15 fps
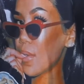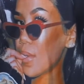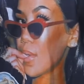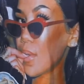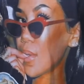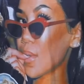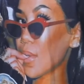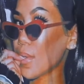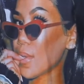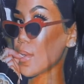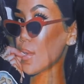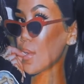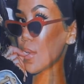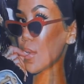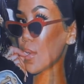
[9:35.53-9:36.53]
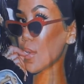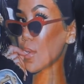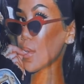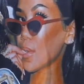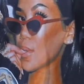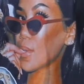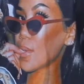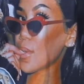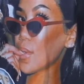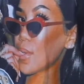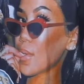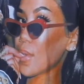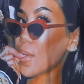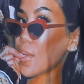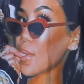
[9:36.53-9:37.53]

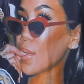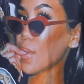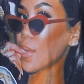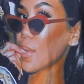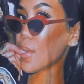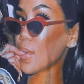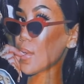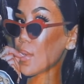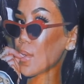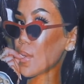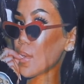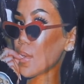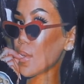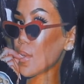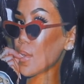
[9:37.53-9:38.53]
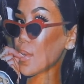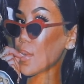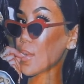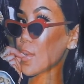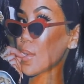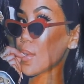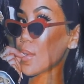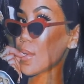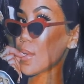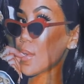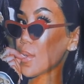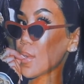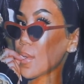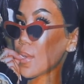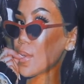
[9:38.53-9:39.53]

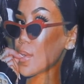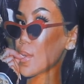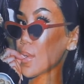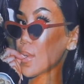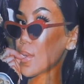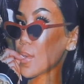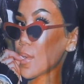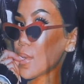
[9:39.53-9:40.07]
This person isn't speaking.